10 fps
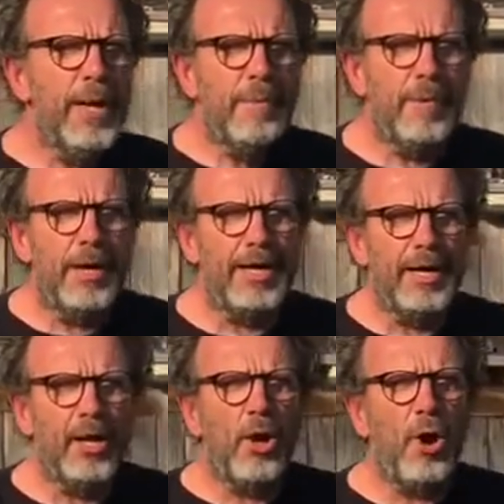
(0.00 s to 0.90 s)
But
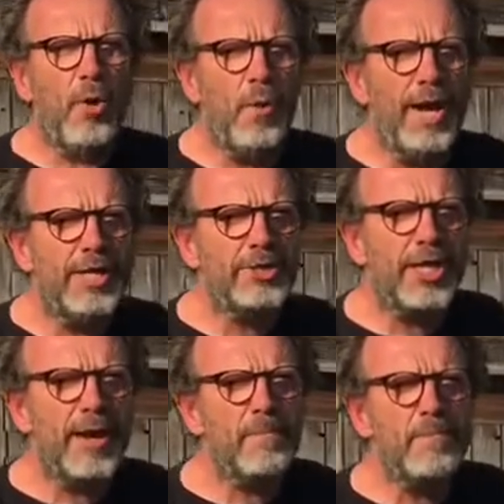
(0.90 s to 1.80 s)
he'll always
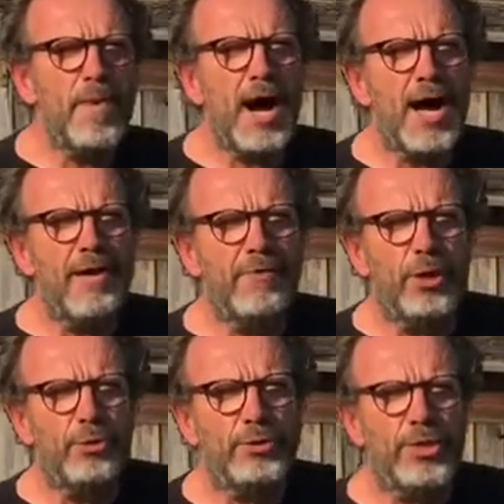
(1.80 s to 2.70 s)
get my
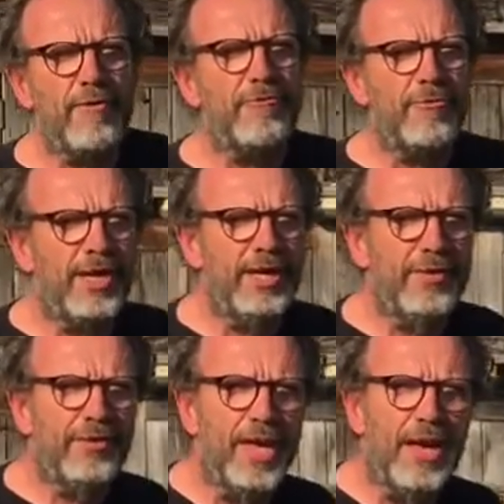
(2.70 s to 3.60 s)
vote if
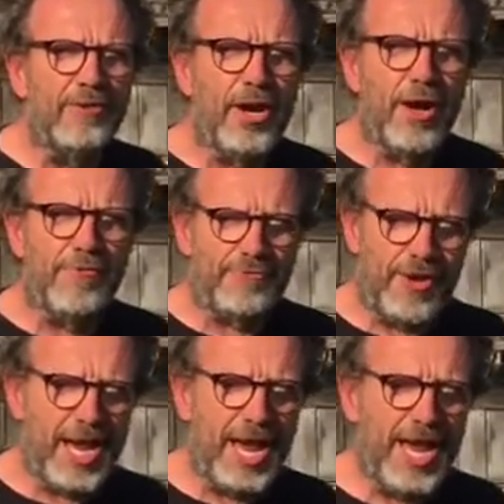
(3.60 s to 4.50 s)
he'll never
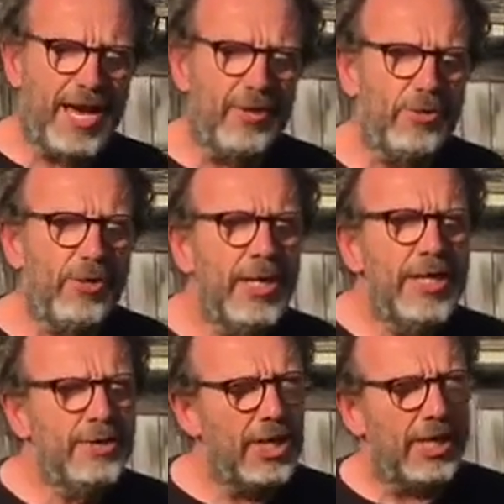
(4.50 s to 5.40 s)
fail
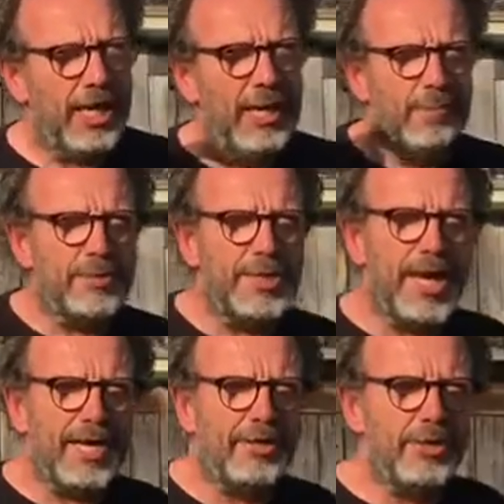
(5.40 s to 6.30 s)
to keep
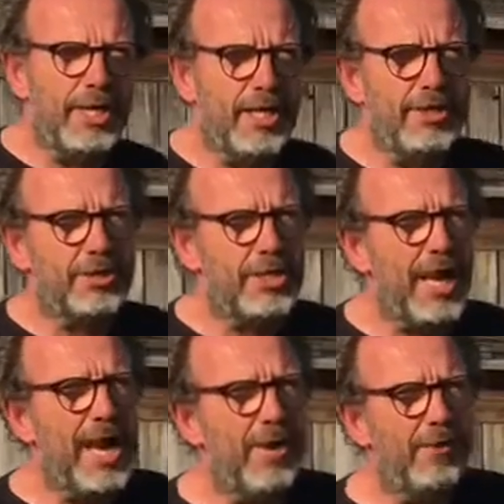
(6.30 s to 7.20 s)
taxes
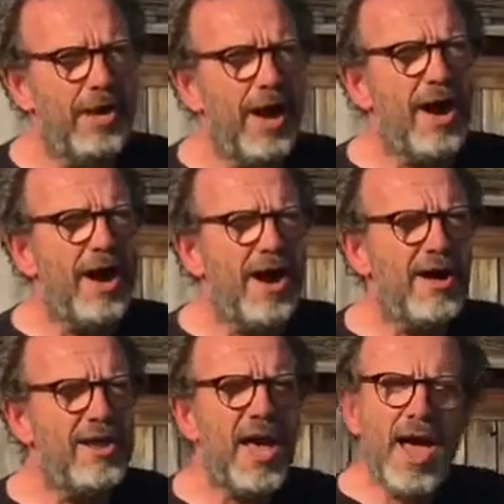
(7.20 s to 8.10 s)
down
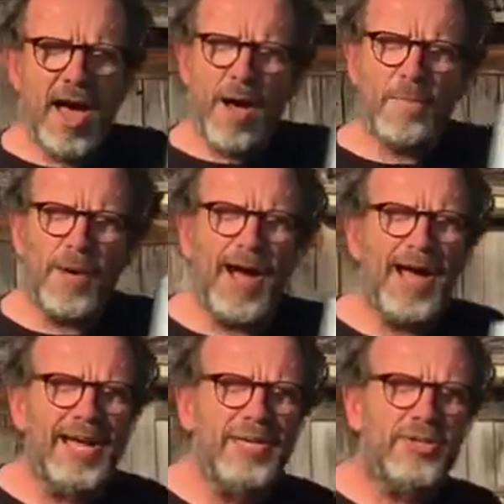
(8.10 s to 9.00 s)
on a
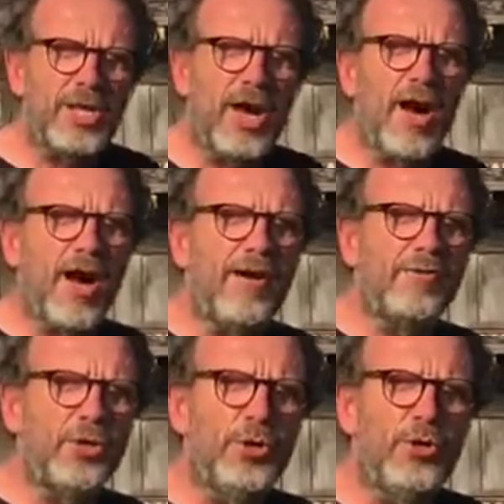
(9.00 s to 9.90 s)
pint
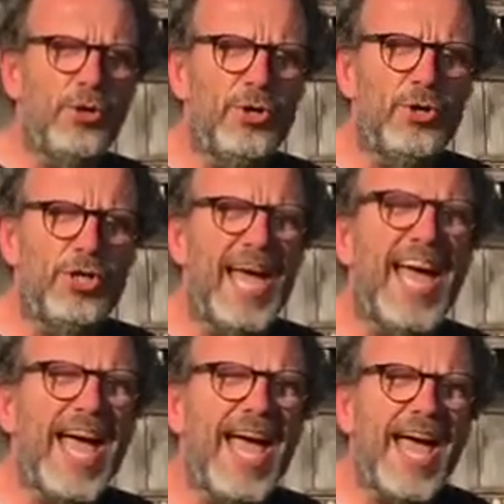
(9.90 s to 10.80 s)
of good
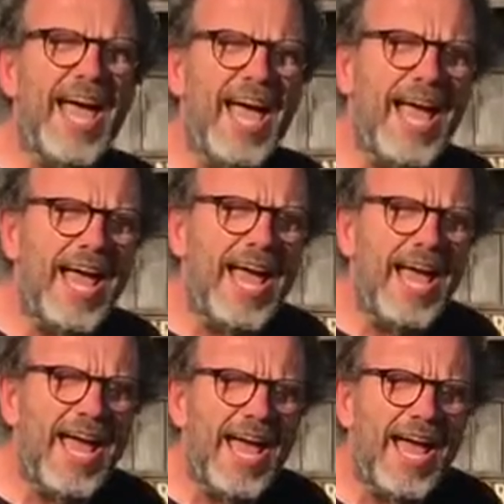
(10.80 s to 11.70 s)

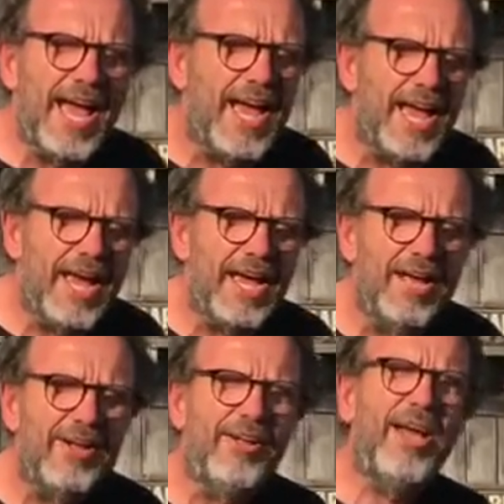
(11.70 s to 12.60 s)

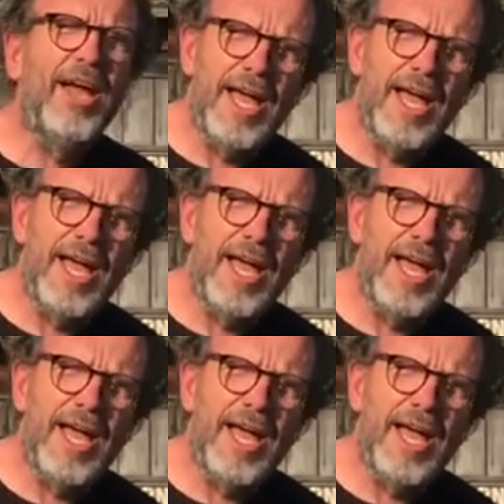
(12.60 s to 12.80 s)
ale.